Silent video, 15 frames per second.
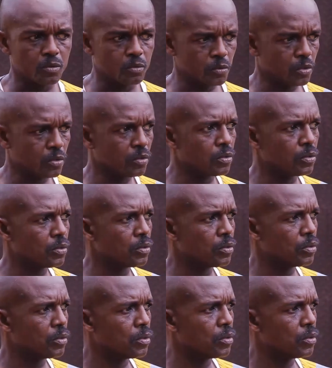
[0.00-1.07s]
Tomorrow.
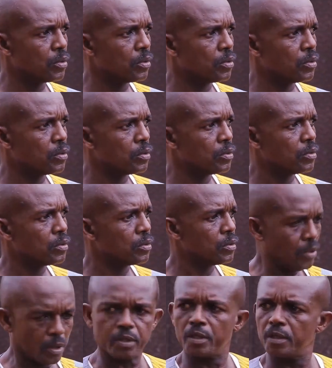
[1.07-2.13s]

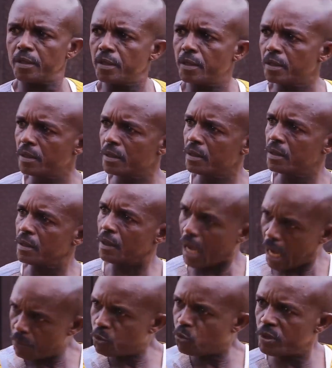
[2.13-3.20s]
Okay.
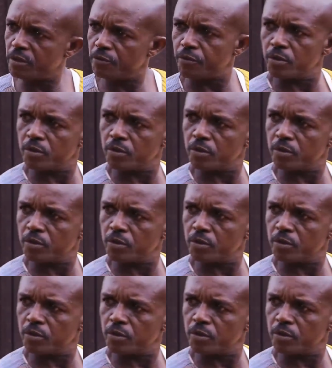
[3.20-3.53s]
I'll be waiting